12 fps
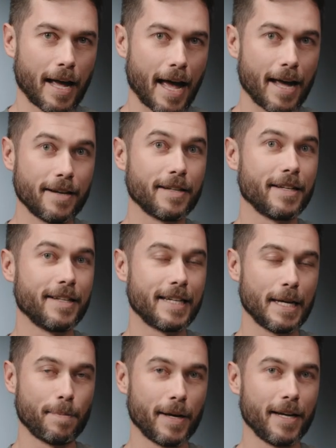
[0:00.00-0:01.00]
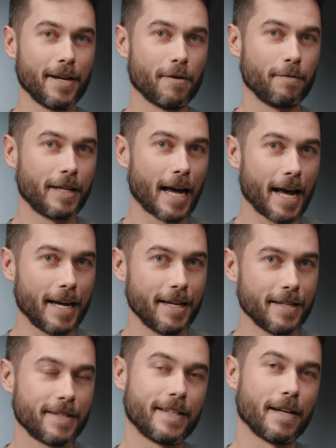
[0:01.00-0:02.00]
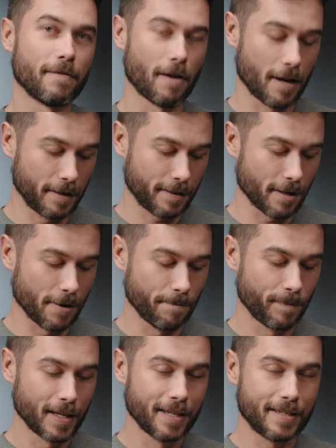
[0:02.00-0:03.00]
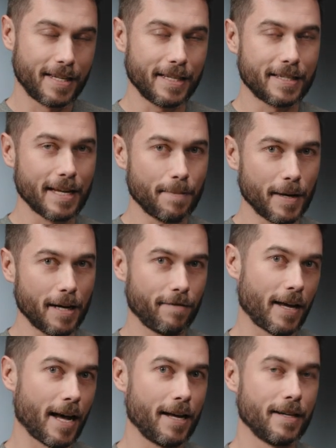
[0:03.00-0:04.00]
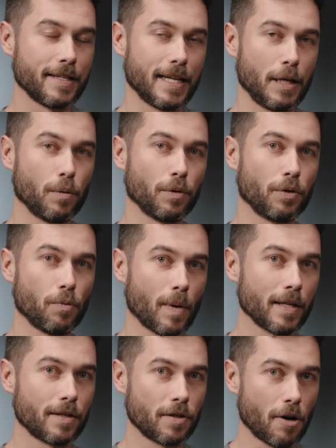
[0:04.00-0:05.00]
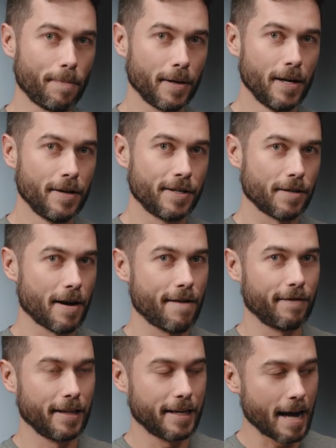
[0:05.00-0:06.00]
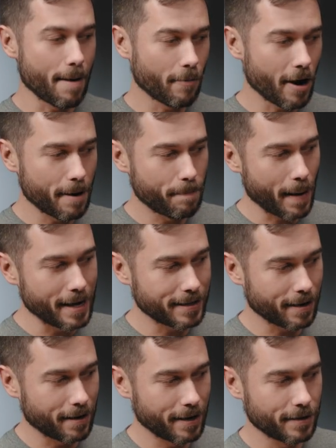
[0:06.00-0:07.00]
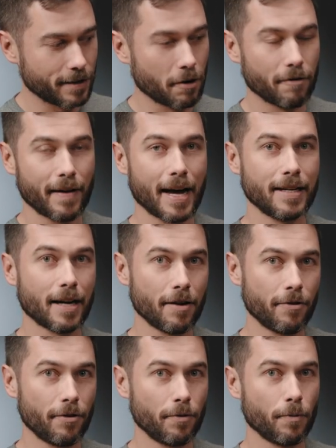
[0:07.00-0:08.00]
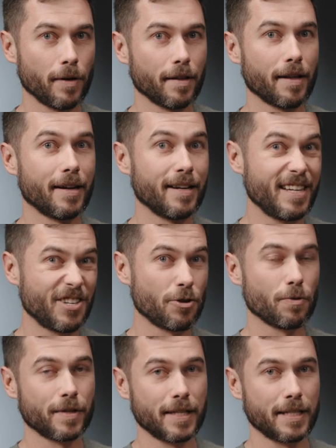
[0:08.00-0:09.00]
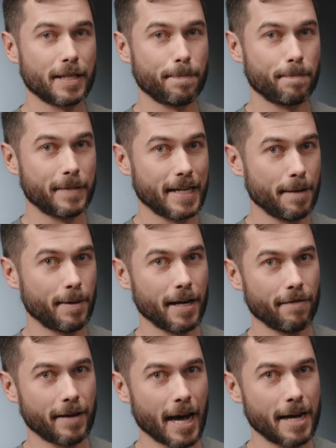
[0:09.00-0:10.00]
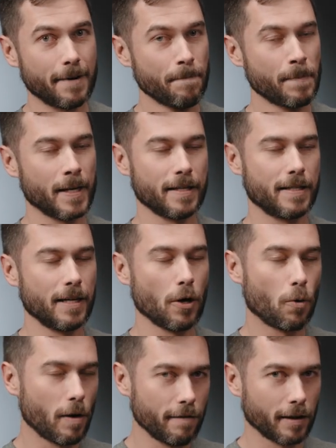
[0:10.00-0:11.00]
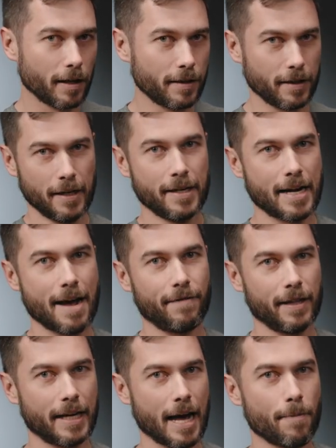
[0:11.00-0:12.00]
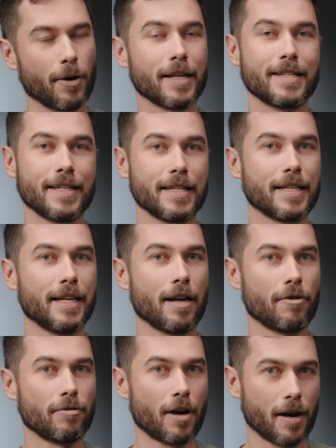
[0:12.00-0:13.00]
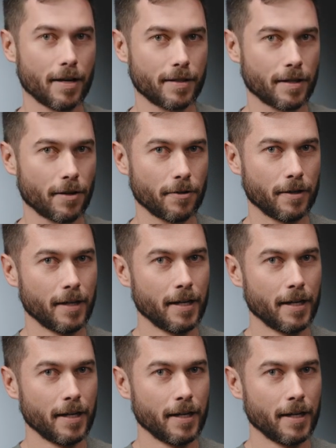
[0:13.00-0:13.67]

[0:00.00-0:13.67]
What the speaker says: add dB of gain instead of ISO. 6 dB of gain is equal to one stop. So having the camera at base ISO of 800 with an additional 6 dB of gain is the equivalent to having the camera at 1600 ISO.